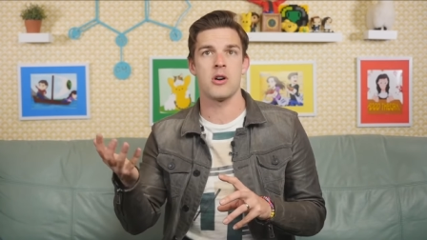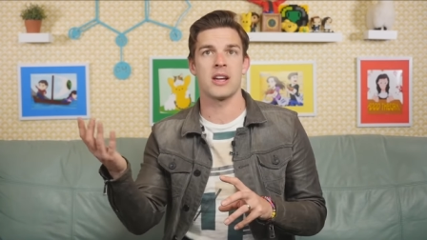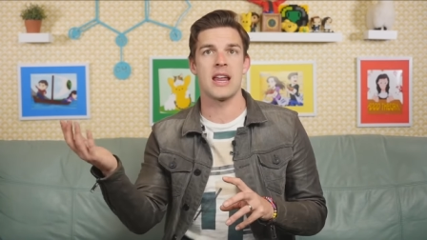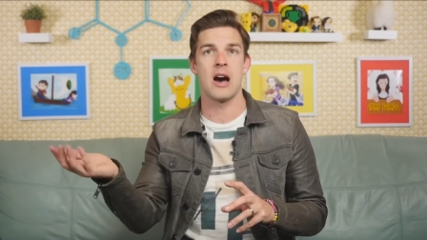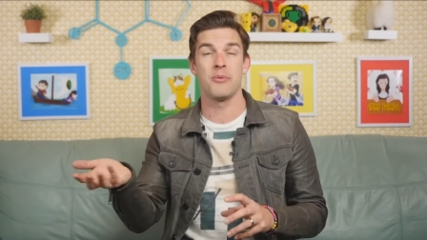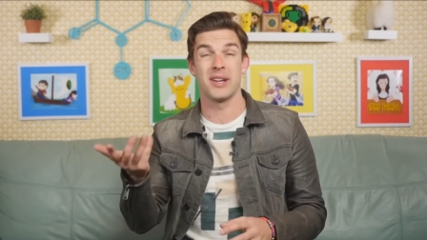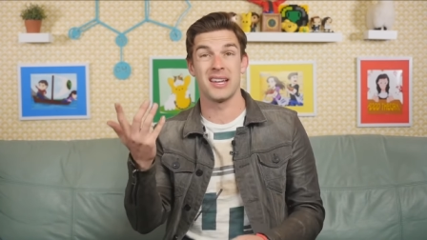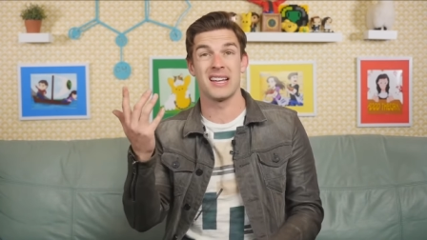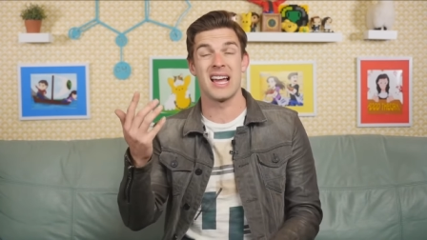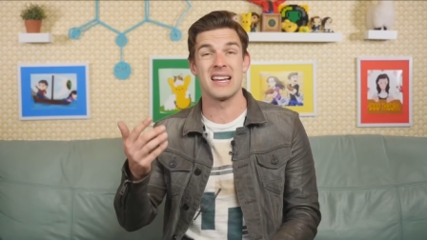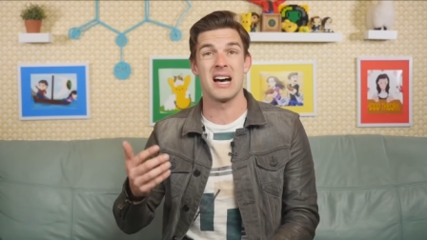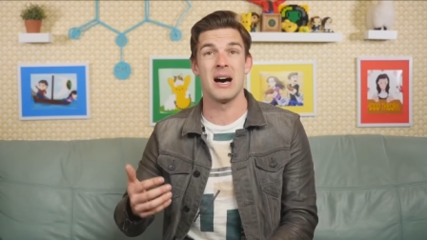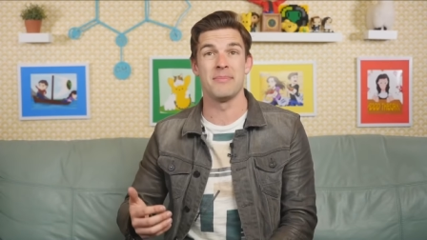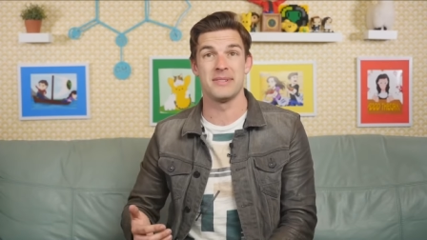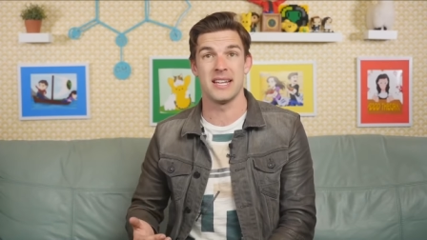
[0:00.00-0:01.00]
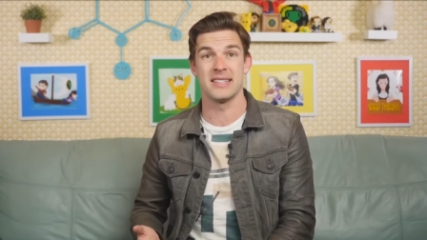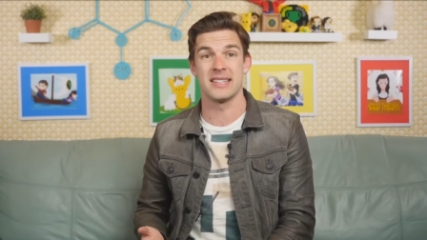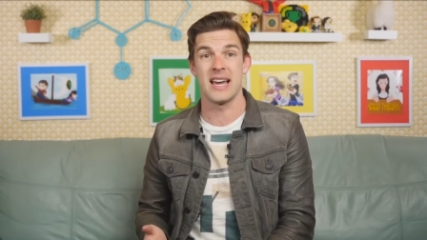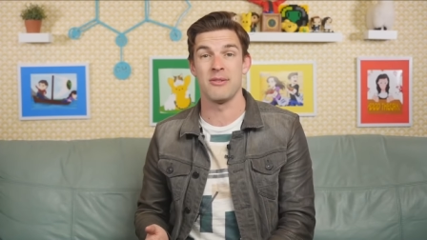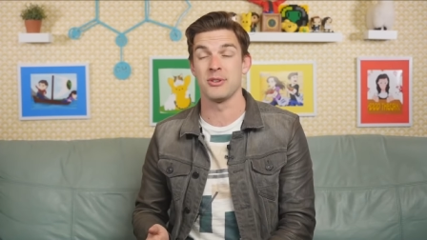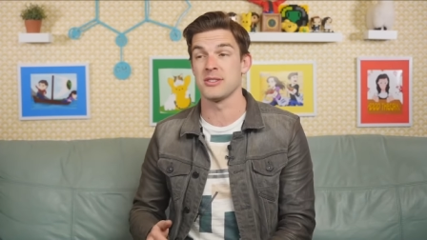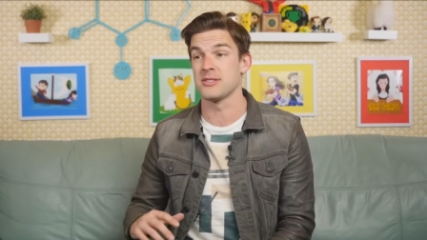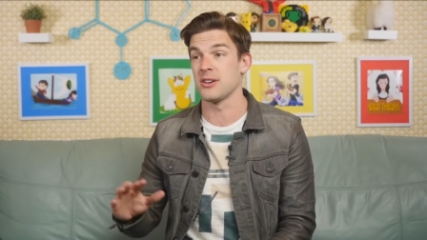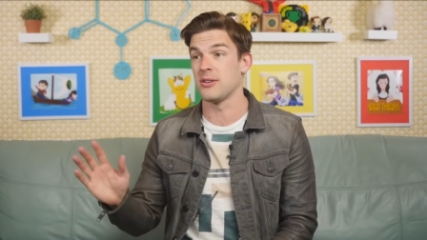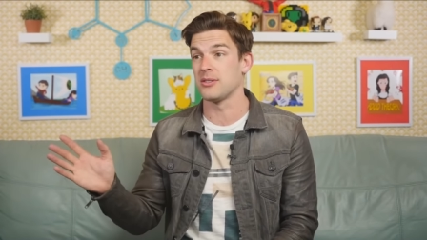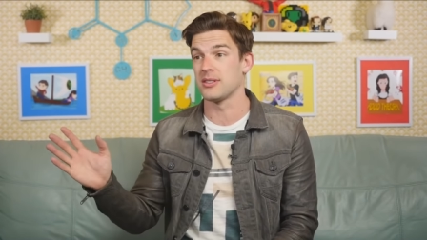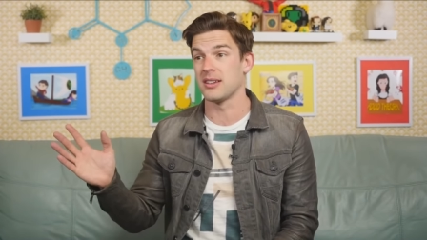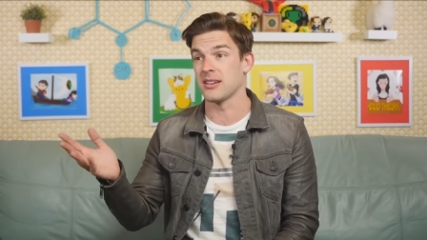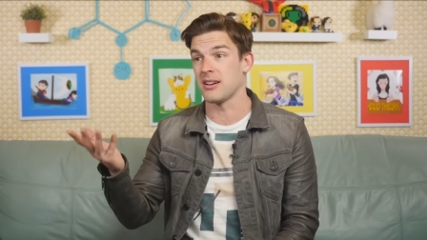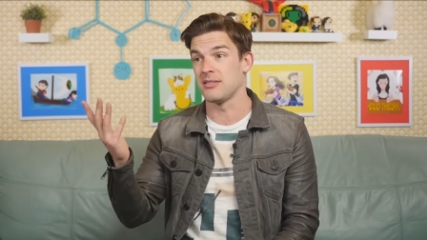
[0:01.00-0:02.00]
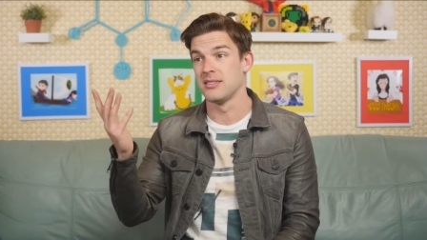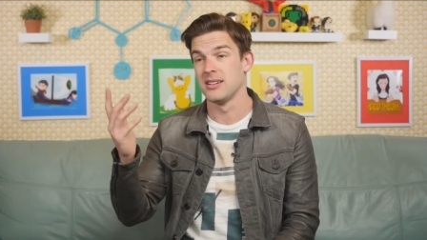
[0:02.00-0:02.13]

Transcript: and how we can kind of update that one. So, you know,